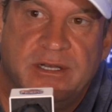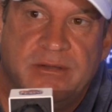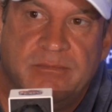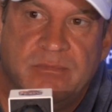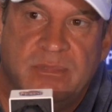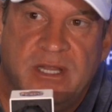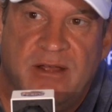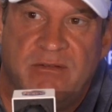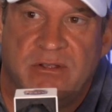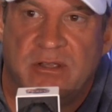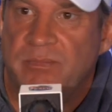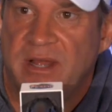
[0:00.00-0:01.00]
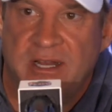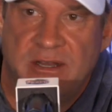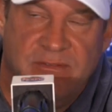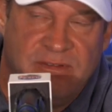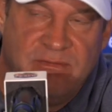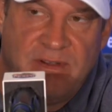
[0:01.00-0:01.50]
um, to have a
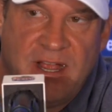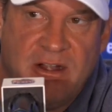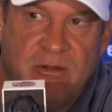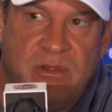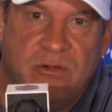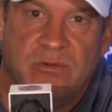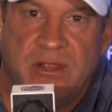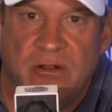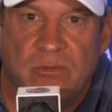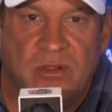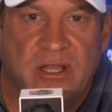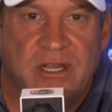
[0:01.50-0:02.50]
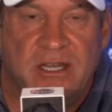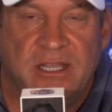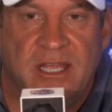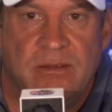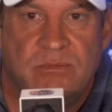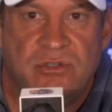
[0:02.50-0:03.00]
competitive environment where they were playing a
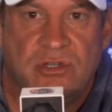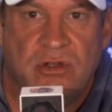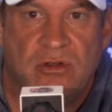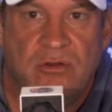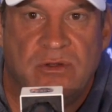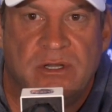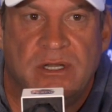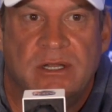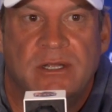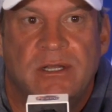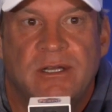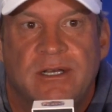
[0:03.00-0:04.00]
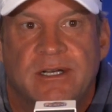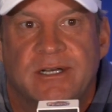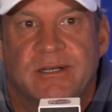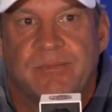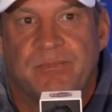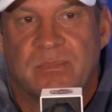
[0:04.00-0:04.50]
game show and
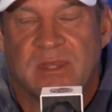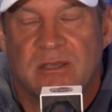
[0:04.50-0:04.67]
um,